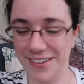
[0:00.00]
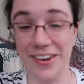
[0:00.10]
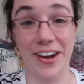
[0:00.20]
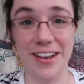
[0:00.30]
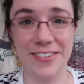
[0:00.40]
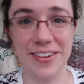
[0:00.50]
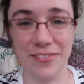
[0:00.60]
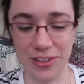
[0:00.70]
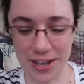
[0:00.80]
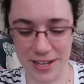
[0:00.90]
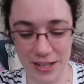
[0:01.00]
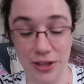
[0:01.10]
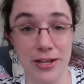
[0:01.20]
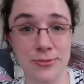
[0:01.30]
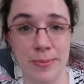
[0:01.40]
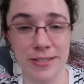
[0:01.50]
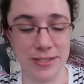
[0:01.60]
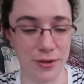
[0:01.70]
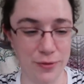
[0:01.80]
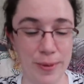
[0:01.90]
All right, I've lost
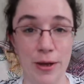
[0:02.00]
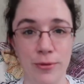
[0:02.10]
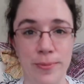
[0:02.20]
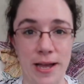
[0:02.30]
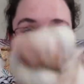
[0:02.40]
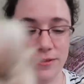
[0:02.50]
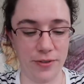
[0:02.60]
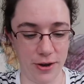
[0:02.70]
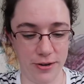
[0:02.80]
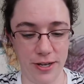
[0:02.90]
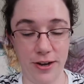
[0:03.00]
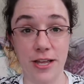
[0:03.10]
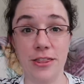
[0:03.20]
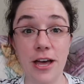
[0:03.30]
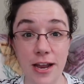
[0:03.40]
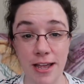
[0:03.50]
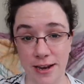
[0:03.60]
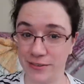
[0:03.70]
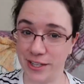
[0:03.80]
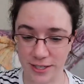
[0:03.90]
myself in my own pile of yarn here. I thought I
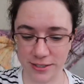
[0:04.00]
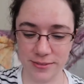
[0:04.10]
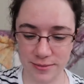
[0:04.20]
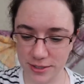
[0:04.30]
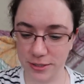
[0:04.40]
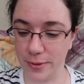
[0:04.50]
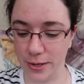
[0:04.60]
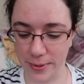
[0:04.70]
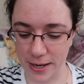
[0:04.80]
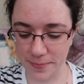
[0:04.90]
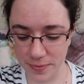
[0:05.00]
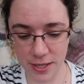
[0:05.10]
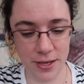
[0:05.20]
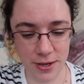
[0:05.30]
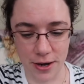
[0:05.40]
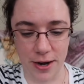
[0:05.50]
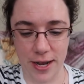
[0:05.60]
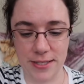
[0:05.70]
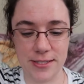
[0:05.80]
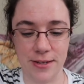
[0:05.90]
had everything squared away. All
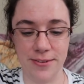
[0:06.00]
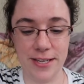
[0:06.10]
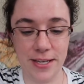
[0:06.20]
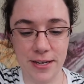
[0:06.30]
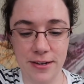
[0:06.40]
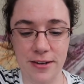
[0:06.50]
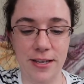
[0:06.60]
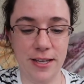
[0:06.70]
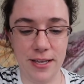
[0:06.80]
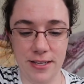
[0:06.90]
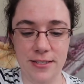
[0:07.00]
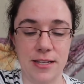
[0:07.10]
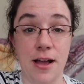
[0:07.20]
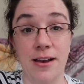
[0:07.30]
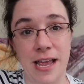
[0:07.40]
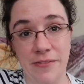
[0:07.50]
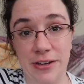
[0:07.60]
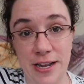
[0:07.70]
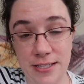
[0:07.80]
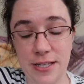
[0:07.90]
right, so here is on
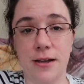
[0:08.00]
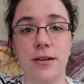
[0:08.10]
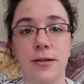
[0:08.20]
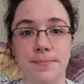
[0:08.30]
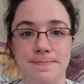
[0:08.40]
Everyday Sock.